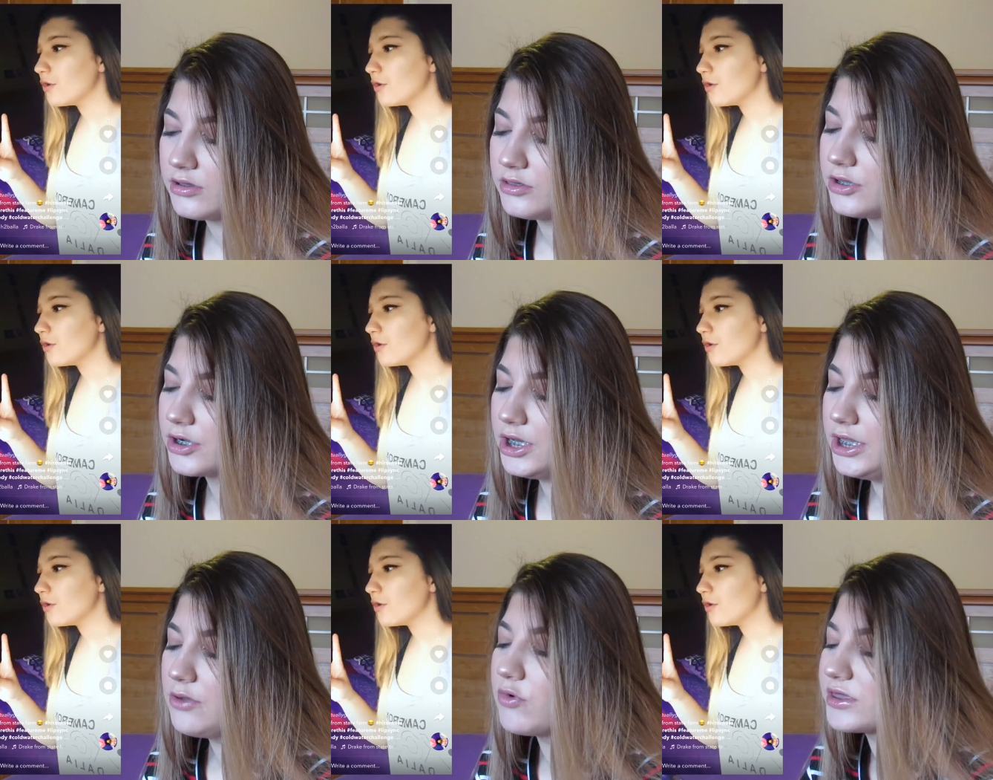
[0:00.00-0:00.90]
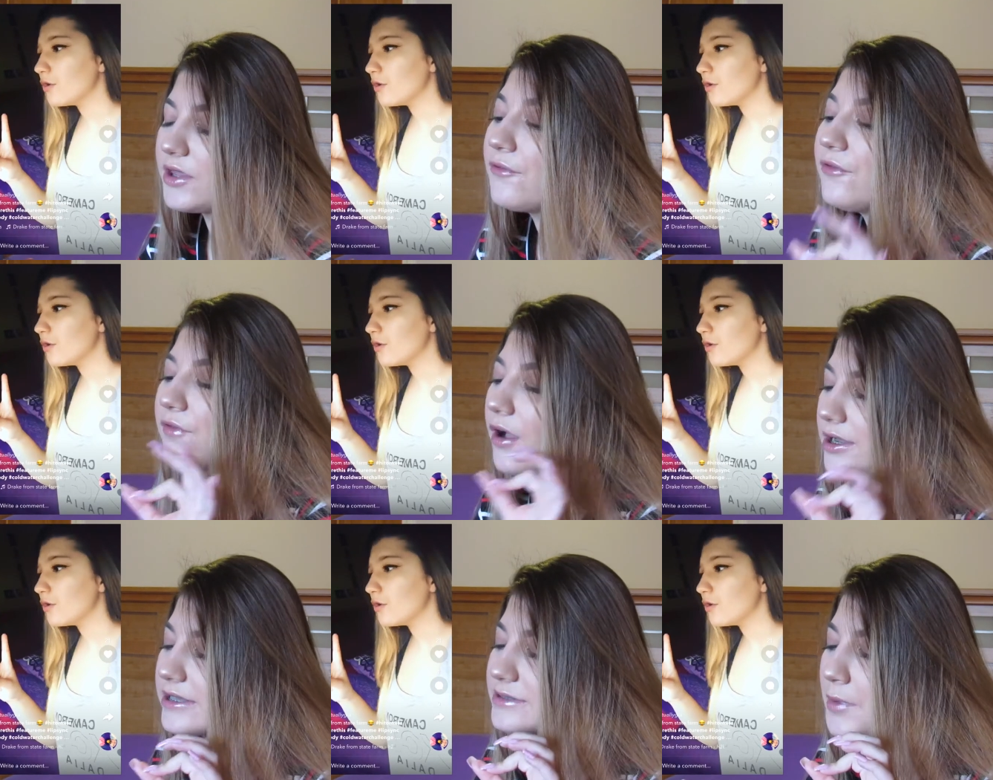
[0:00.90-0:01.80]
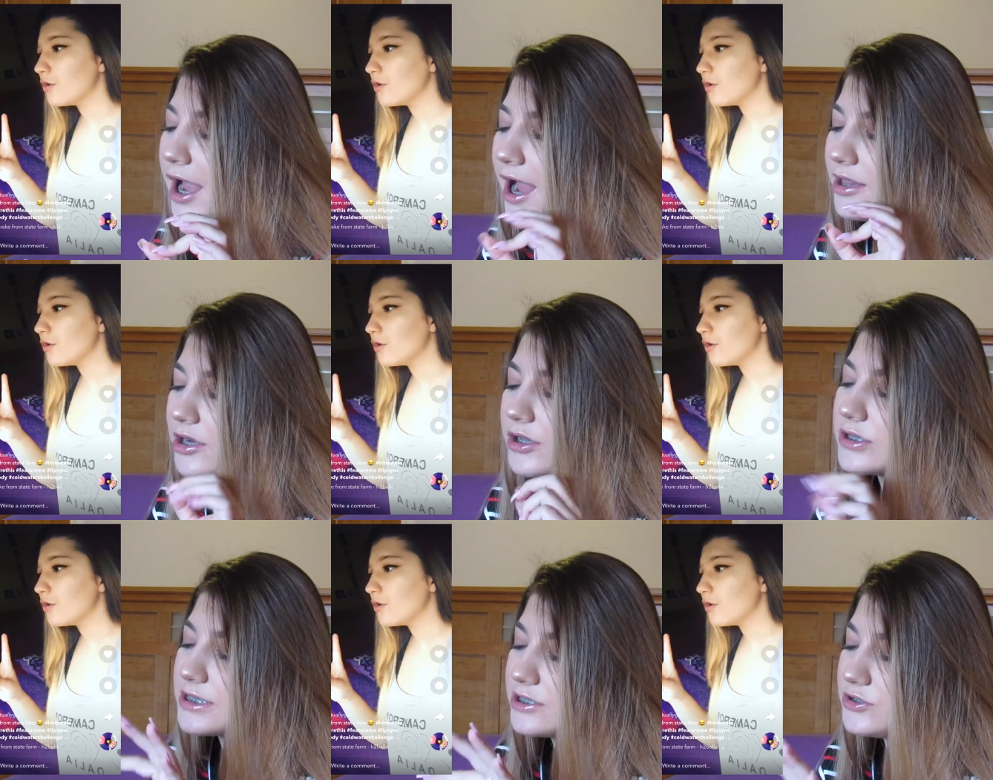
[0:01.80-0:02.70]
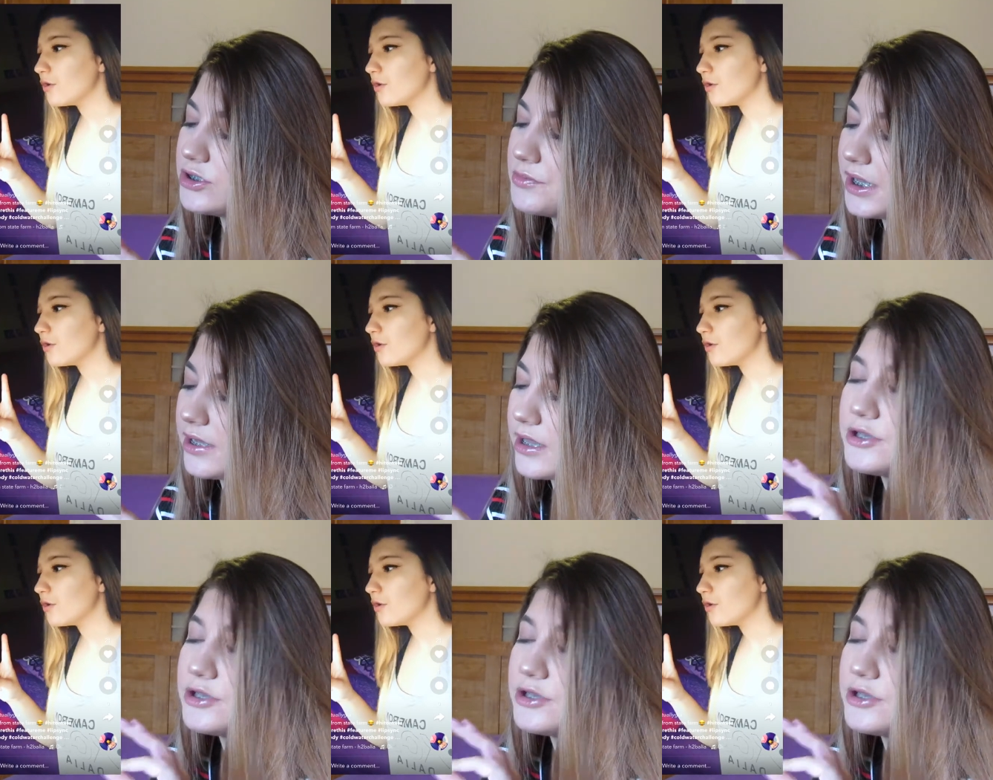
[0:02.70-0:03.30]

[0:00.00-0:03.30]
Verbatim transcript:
Speaker 1: Literally, what the fuck is my eyeliner? Let's like zoom in on